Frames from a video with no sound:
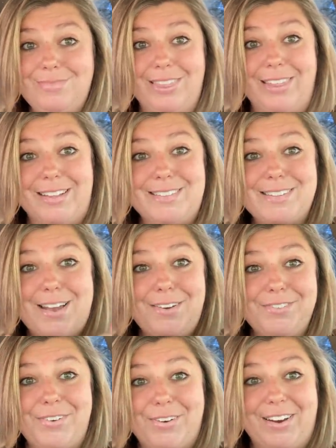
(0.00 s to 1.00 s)
let's go
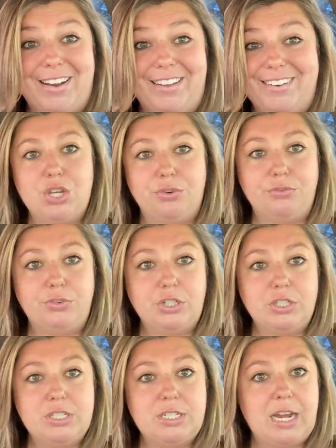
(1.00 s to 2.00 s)
for it. So
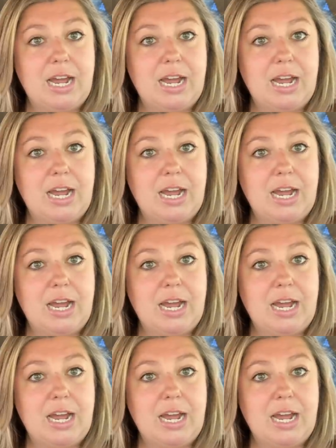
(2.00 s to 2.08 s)
first